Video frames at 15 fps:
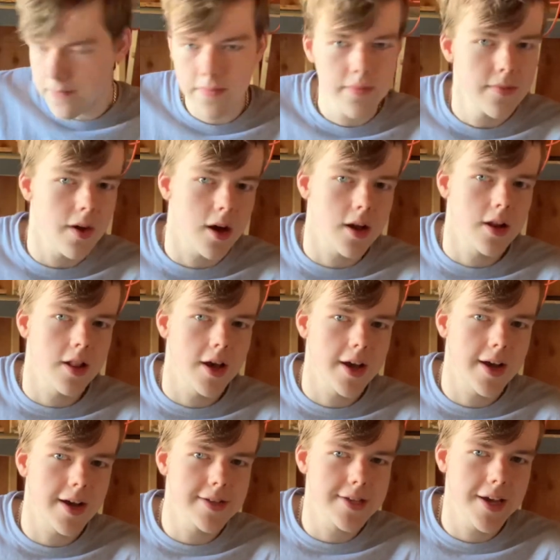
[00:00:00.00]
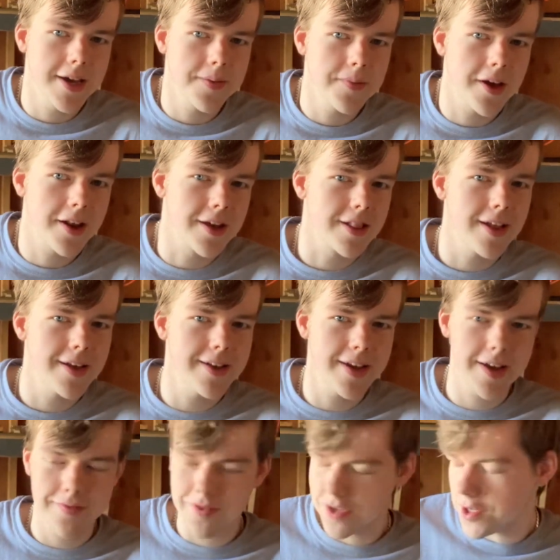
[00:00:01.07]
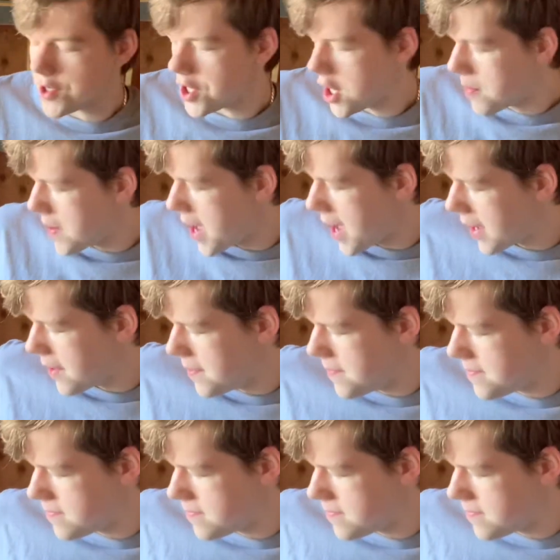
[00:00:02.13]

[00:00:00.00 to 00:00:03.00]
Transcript: not gonna lie guys, I am kind of glad to have this chair back.